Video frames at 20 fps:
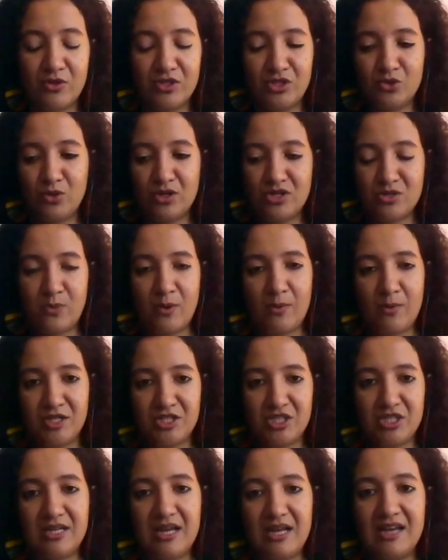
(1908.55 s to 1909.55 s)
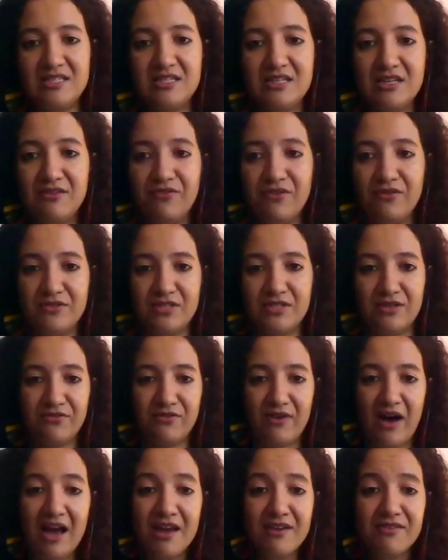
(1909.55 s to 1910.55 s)
which was published in
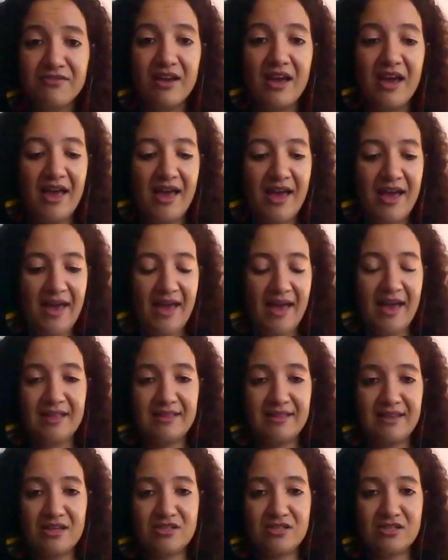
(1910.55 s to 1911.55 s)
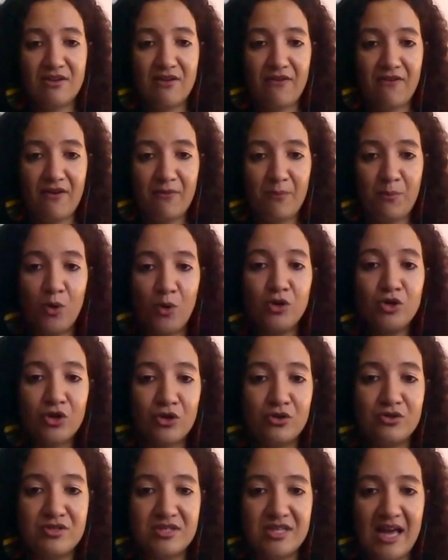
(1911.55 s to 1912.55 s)
1955, and as Paul
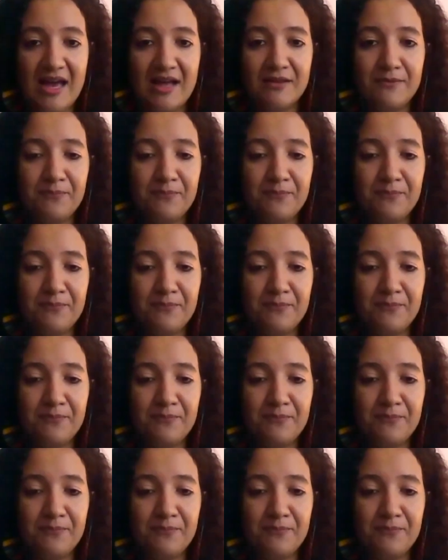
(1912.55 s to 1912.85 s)
Krugman,